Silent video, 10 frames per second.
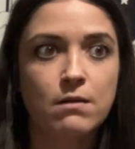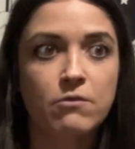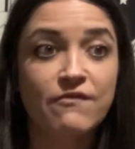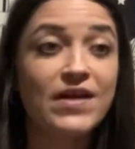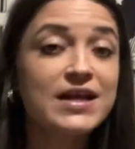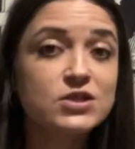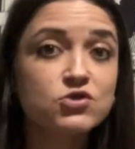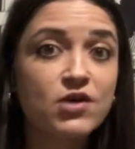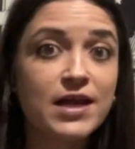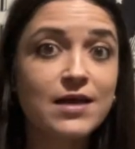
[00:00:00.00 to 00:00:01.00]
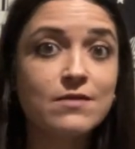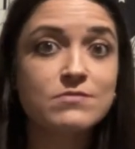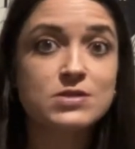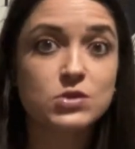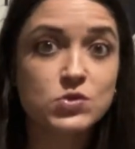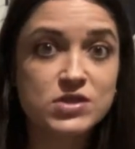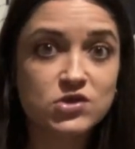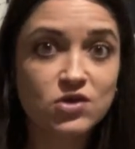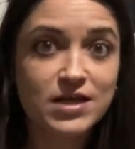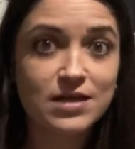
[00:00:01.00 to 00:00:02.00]
prophetic dreams, lucid
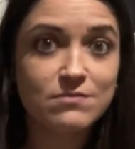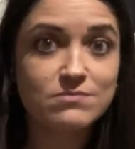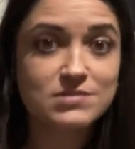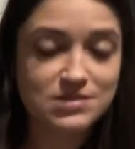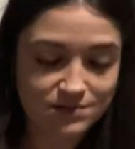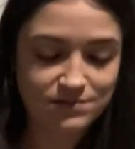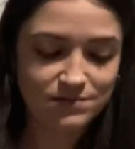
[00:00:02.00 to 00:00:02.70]
dreams.